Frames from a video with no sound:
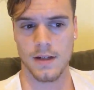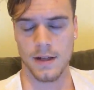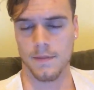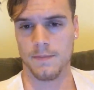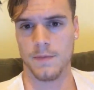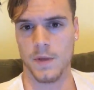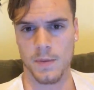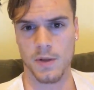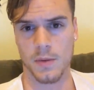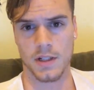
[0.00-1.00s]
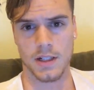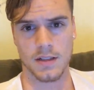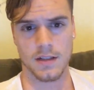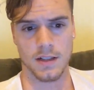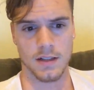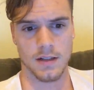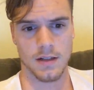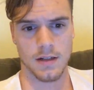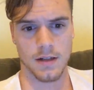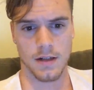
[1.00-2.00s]
yeah, the middle one got deleted.
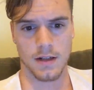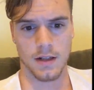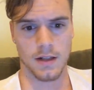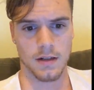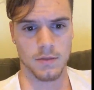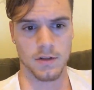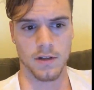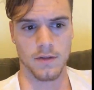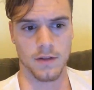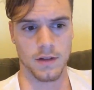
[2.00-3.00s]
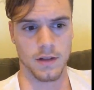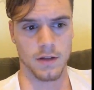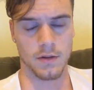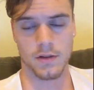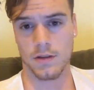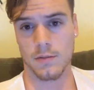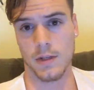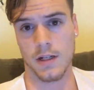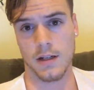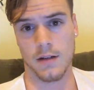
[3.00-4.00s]
And again, I'm sorry for the language. That's
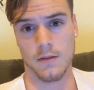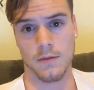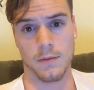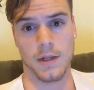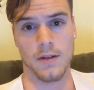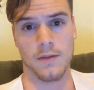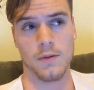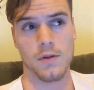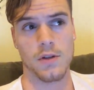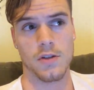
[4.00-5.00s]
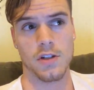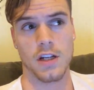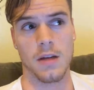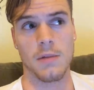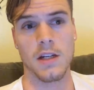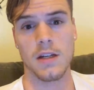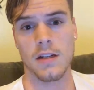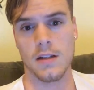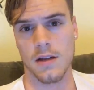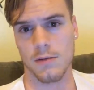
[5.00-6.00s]
my aunt from California. She came in,
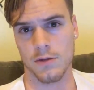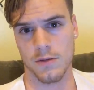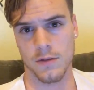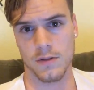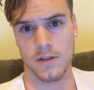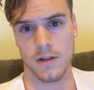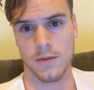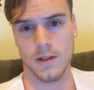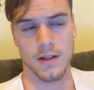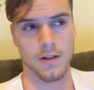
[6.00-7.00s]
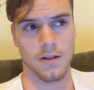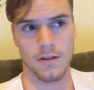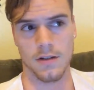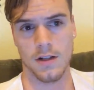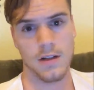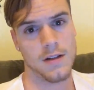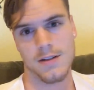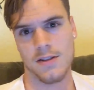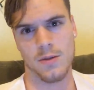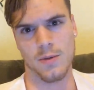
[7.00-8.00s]
and that was her first time being there, and
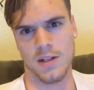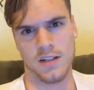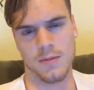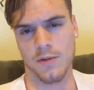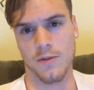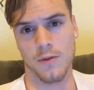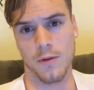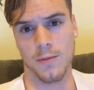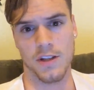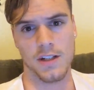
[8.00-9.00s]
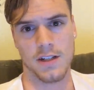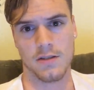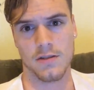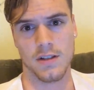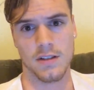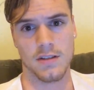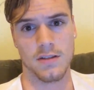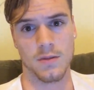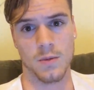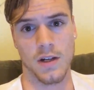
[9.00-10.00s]
she wanted to perform all the
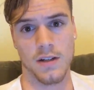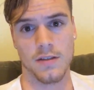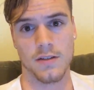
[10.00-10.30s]
exercises as well.